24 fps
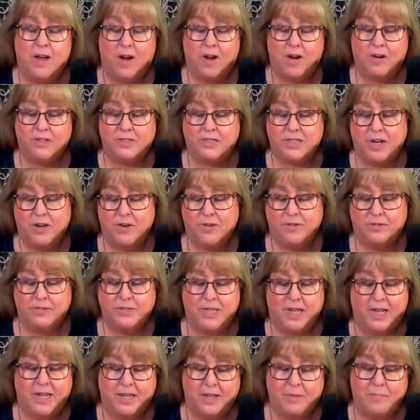our tarot
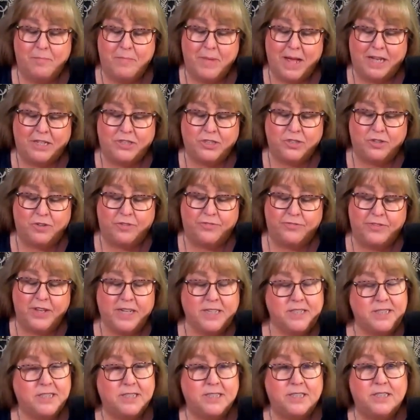deck, Magical
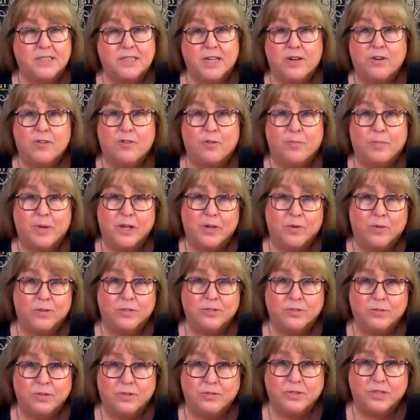Fantasy Tarot by
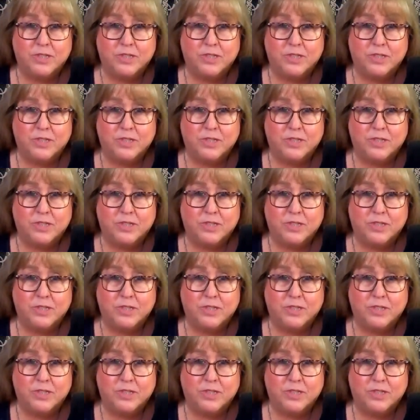Quartz Rose